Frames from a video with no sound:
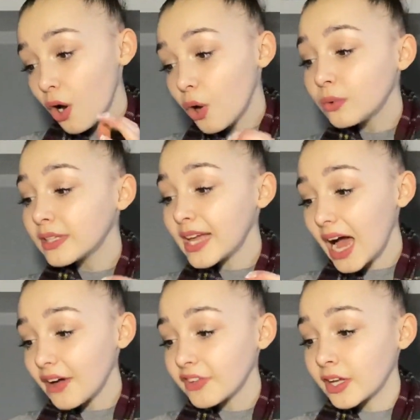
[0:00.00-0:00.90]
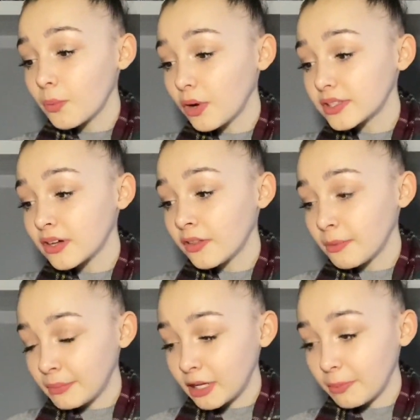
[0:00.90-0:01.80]
only having what's on the
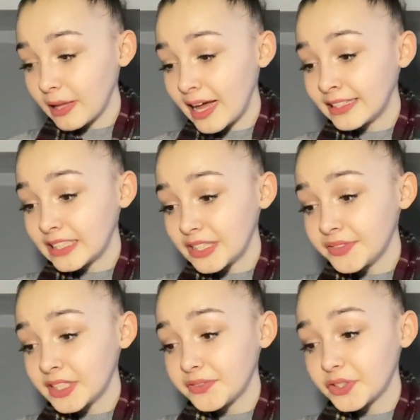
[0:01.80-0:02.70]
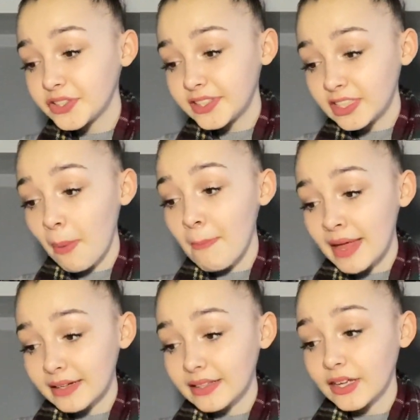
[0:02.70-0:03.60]
meal plan even if you're still
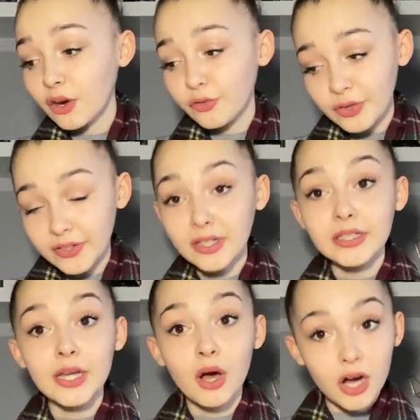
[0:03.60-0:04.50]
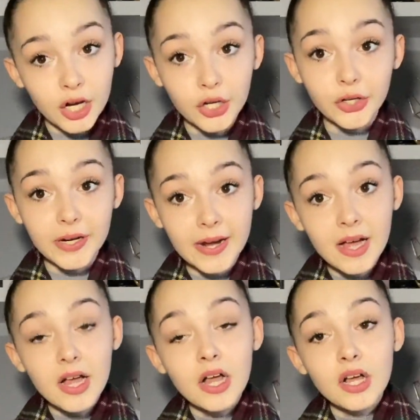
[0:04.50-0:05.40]
mentally or physically hungry.
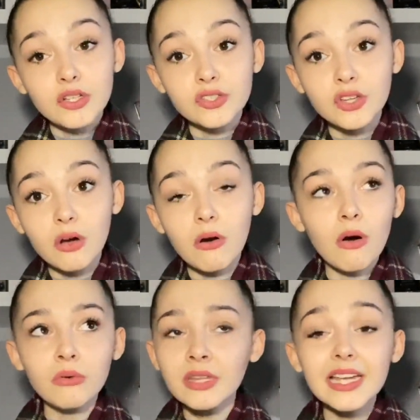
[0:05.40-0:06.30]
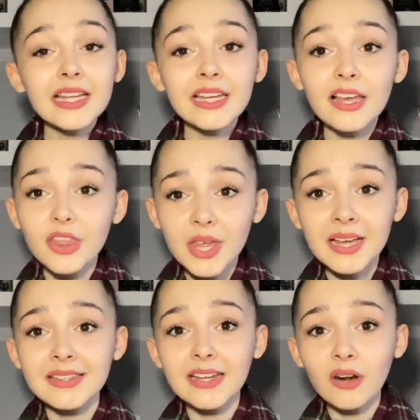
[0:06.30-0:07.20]
So only eating
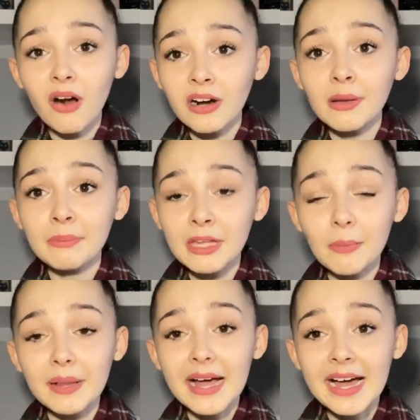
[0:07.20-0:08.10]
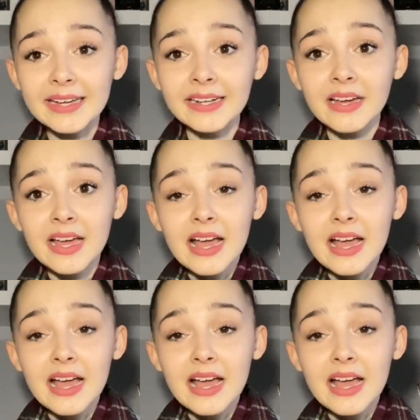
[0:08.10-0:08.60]
things that are on a meal plan